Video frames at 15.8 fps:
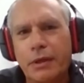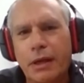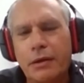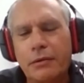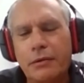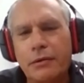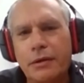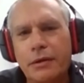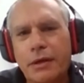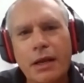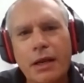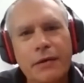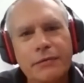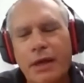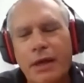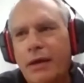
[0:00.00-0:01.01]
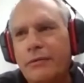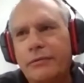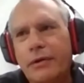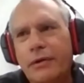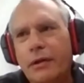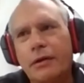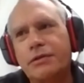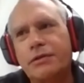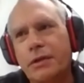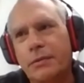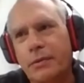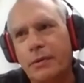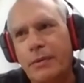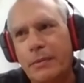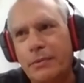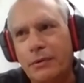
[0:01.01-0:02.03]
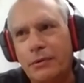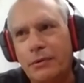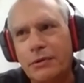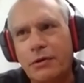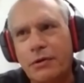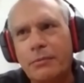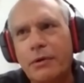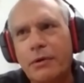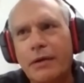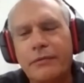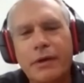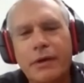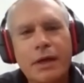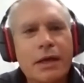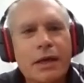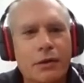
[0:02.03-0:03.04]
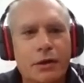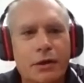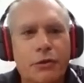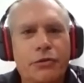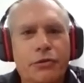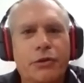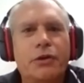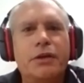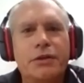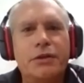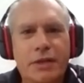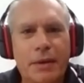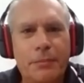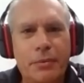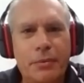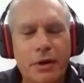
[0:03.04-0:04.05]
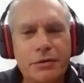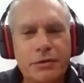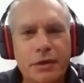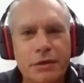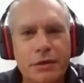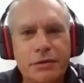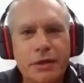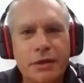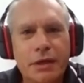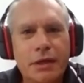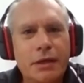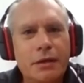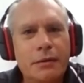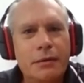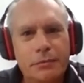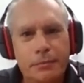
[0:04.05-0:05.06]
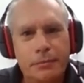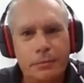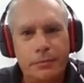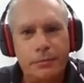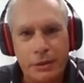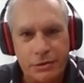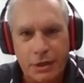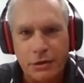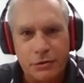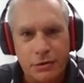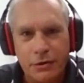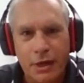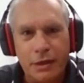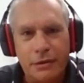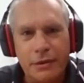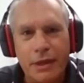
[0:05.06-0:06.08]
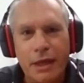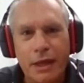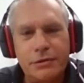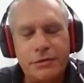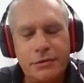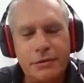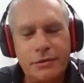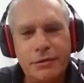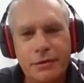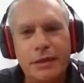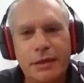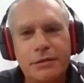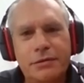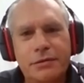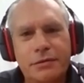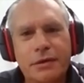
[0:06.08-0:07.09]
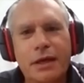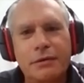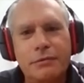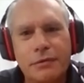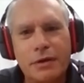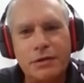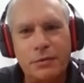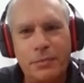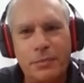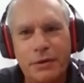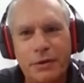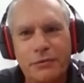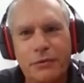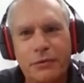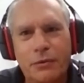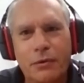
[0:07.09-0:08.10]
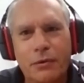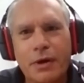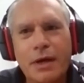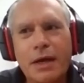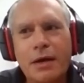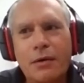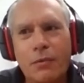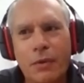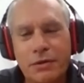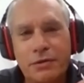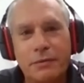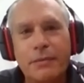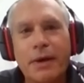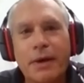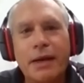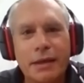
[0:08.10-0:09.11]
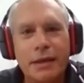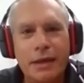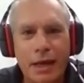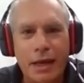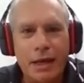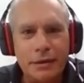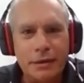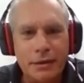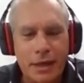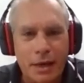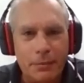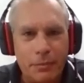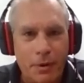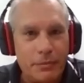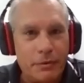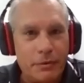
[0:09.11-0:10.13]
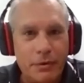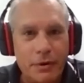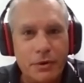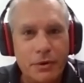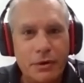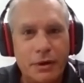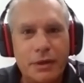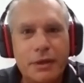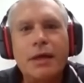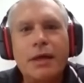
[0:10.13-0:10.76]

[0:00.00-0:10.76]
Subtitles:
You know, you don't have to have, like I see people all the time who have like a 30-step process. Please don't do that. That's a recipe for waste of money and probably won't work.